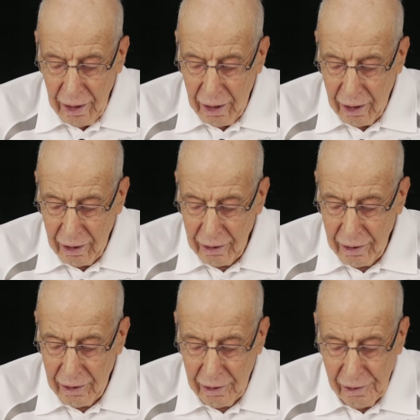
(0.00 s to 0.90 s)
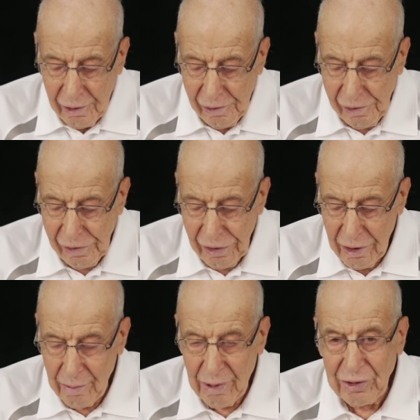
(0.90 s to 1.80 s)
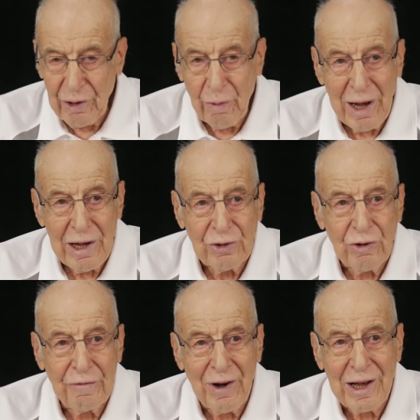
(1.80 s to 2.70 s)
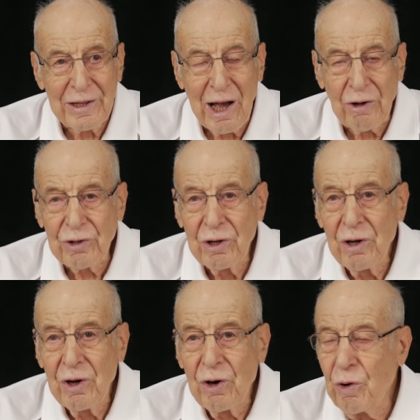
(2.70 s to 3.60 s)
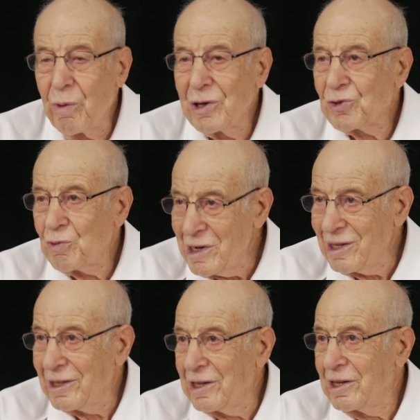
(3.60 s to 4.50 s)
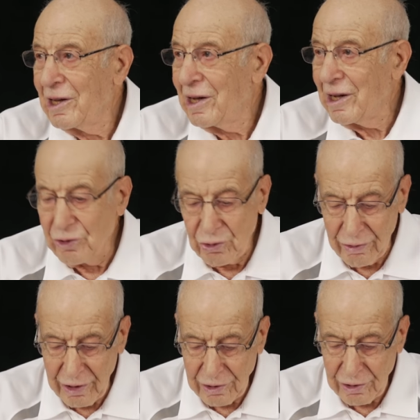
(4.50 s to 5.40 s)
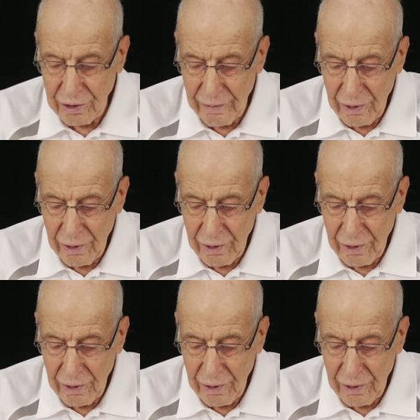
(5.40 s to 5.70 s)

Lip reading: But the way to find out who was really into this